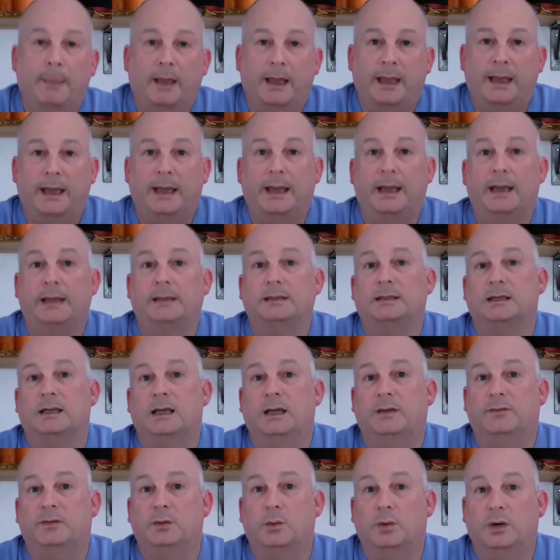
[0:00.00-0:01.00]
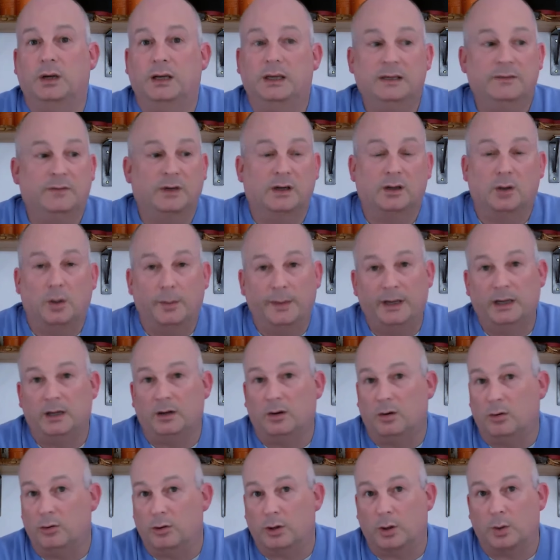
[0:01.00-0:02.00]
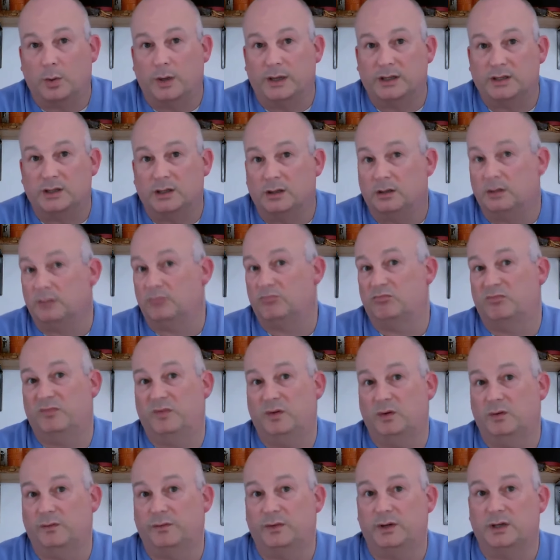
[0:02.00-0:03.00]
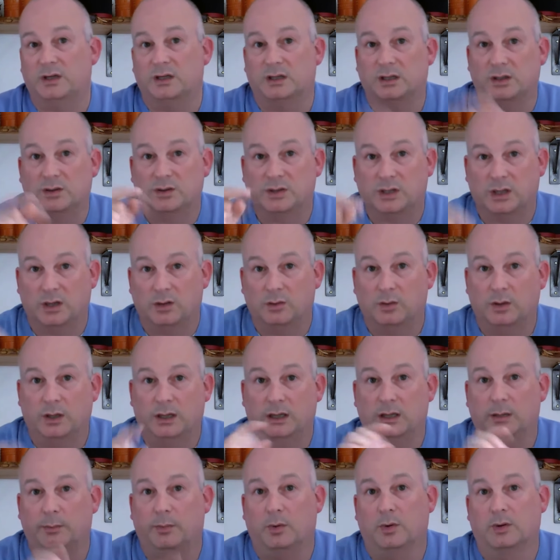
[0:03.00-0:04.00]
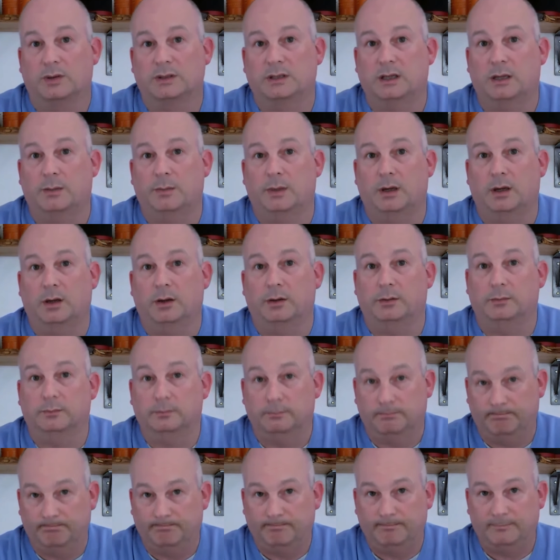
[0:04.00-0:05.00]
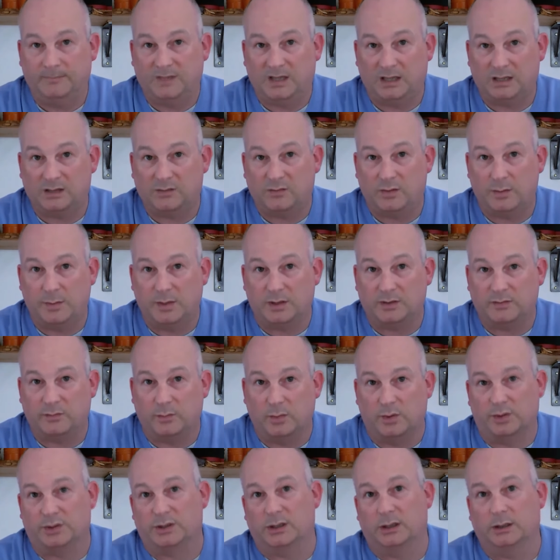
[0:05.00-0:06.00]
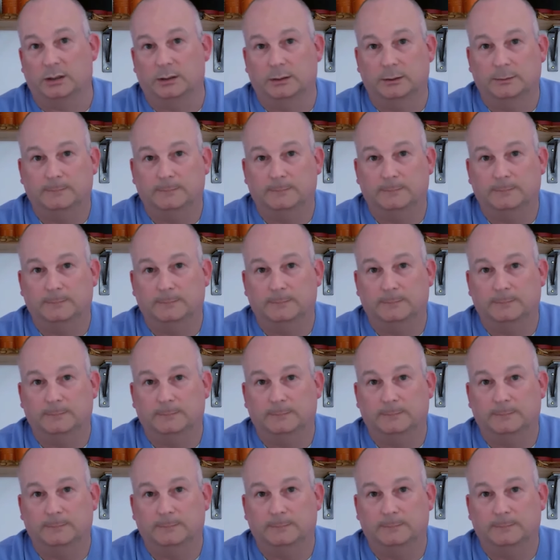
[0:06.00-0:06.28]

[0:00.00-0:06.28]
and if you want to leave a comment or a question, feel free to do so in the box down below. Thanks very much for watching.